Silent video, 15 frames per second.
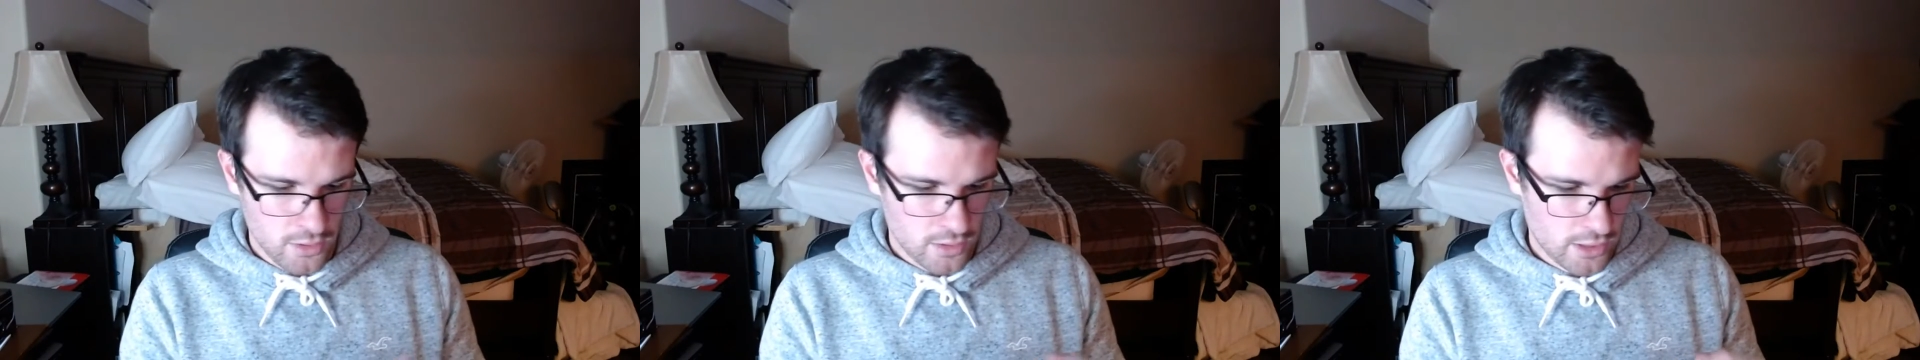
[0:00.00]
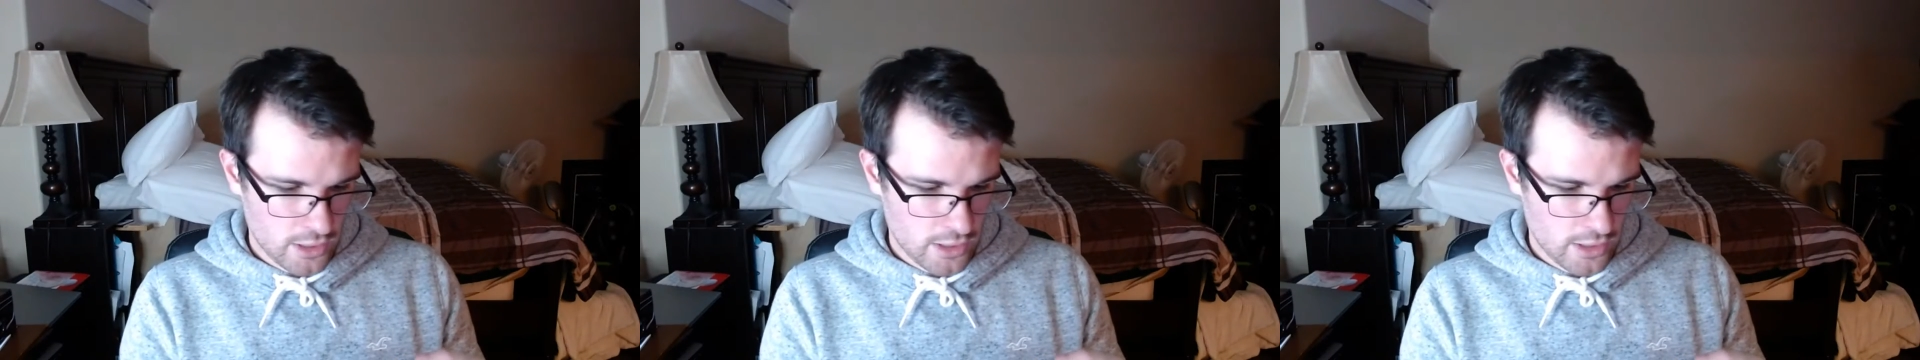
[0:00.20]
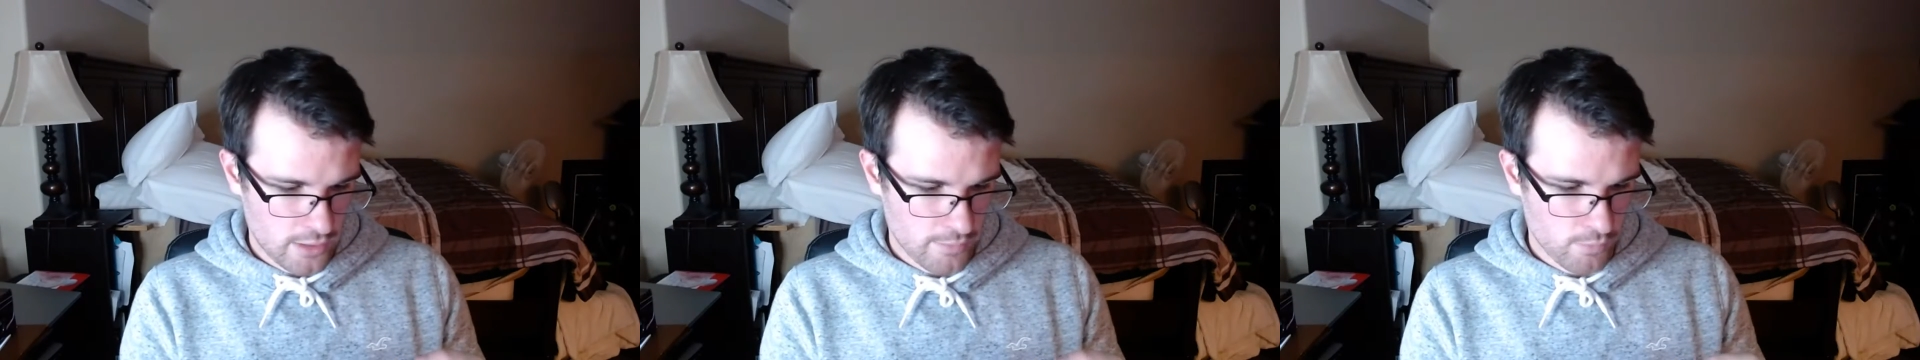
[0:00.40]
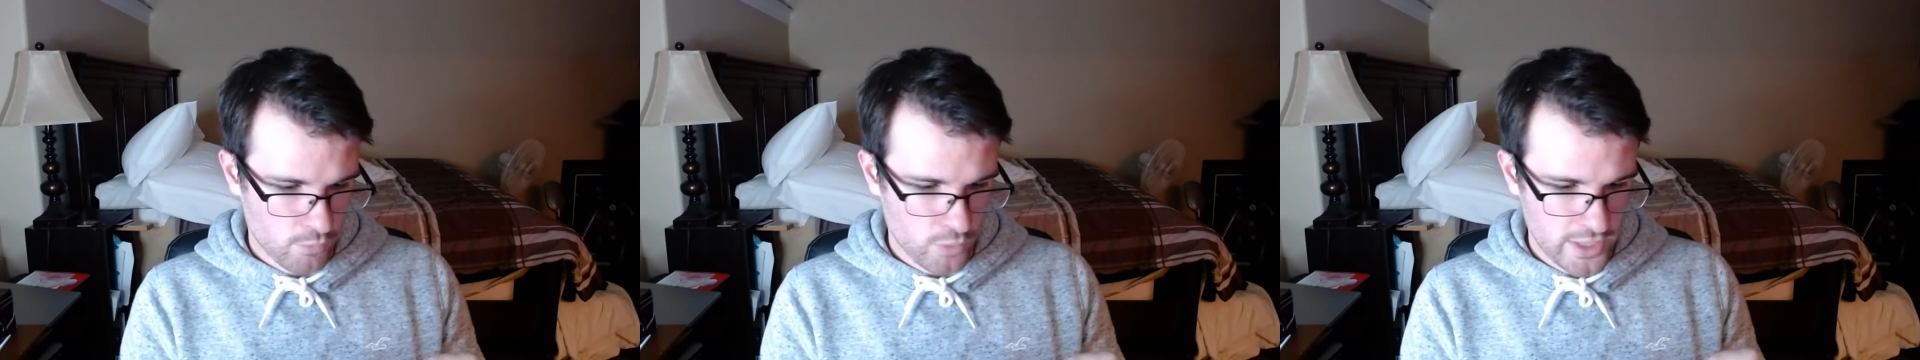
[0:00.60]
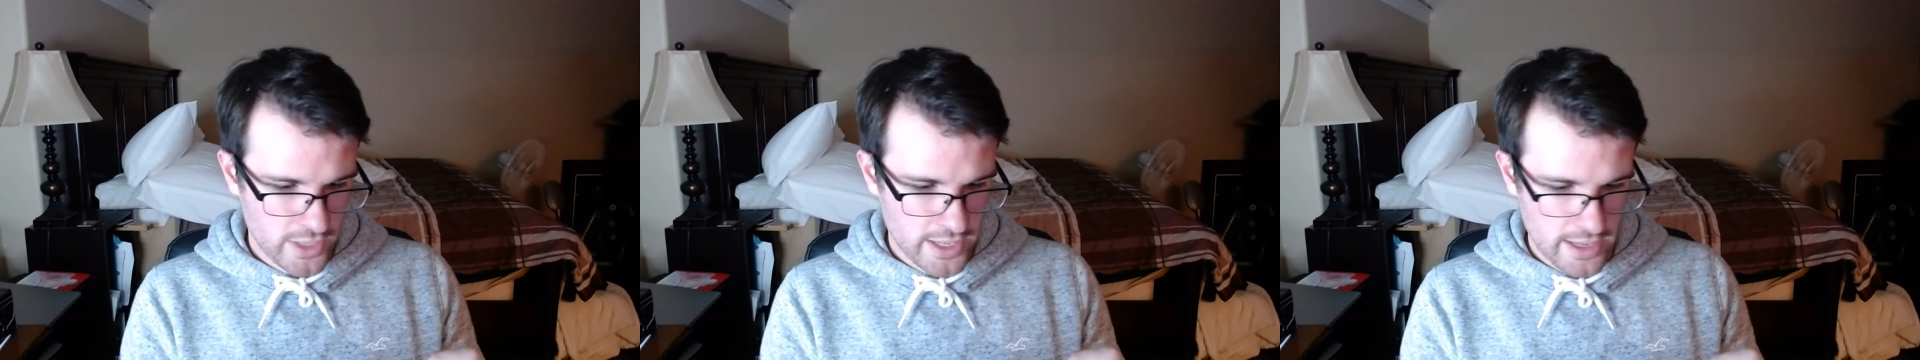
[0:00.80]
Um,
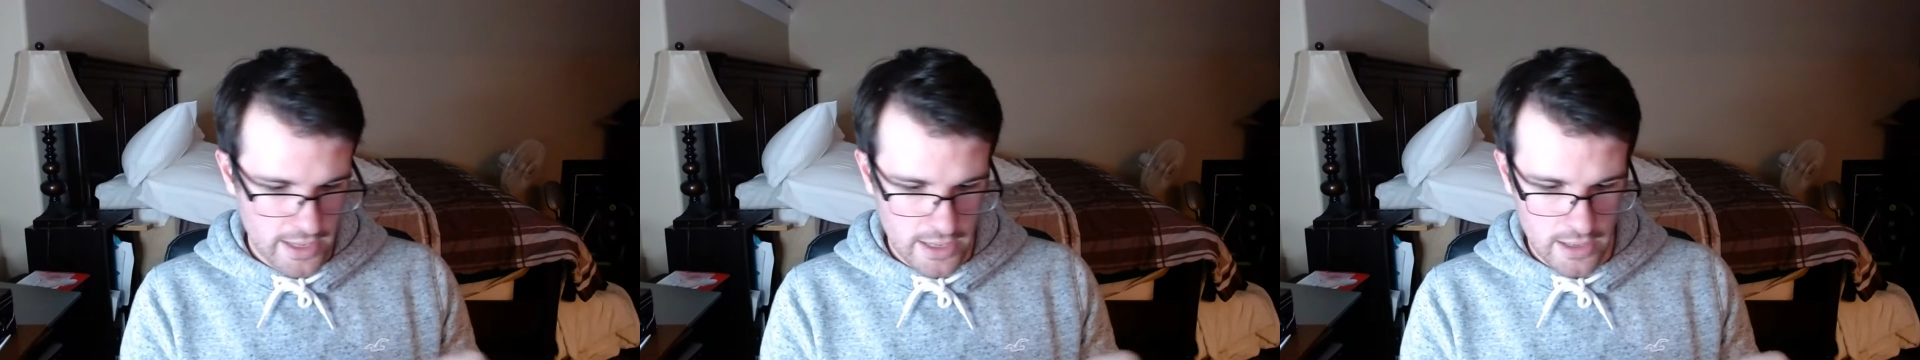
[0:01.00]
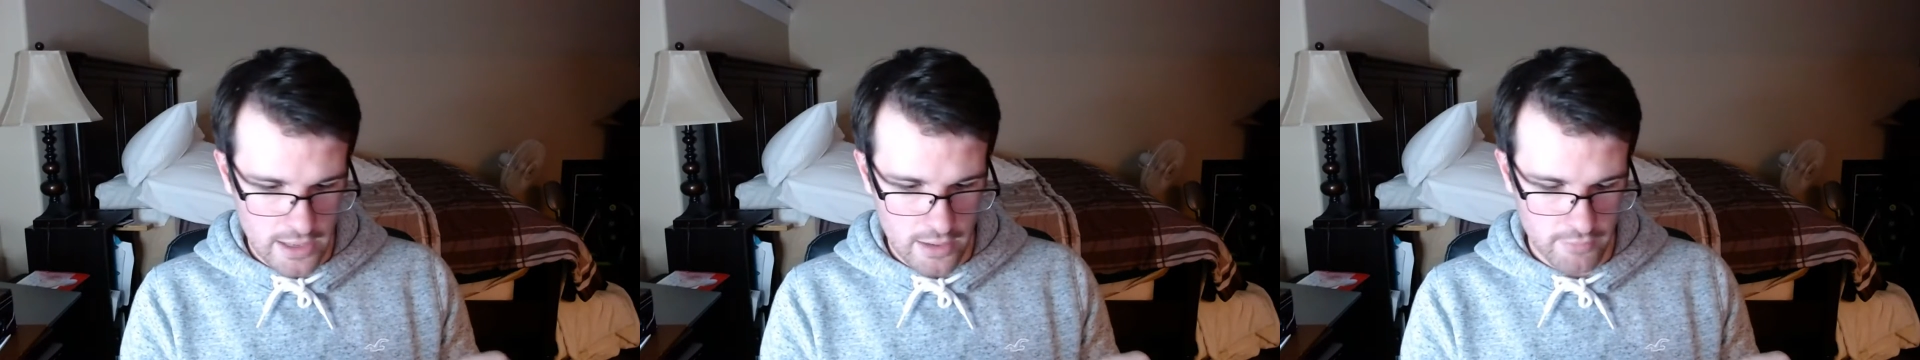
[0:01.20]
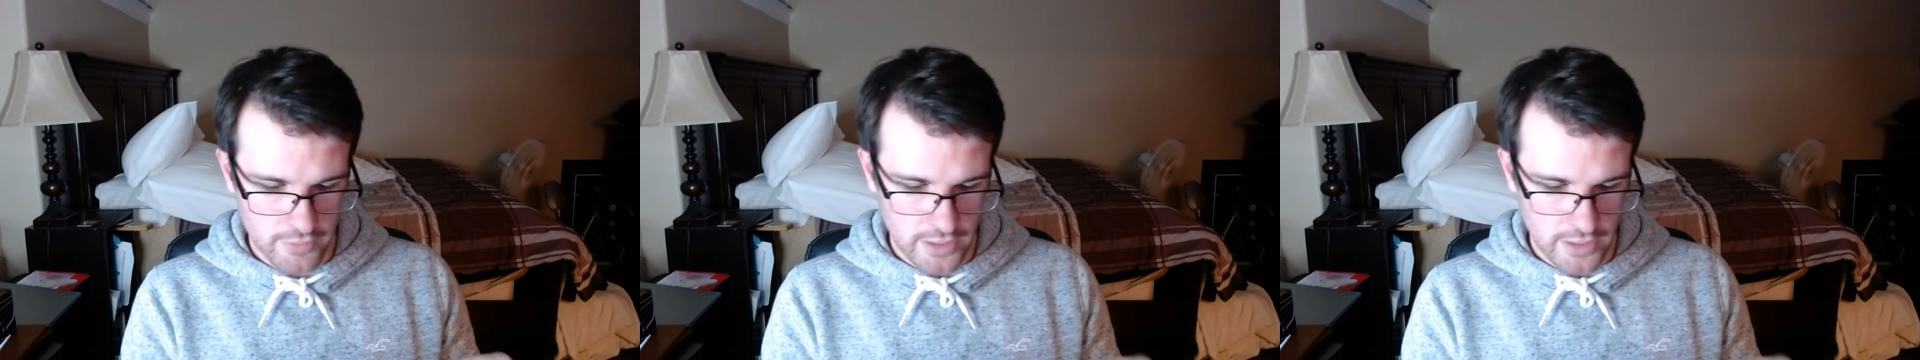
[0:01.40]
we have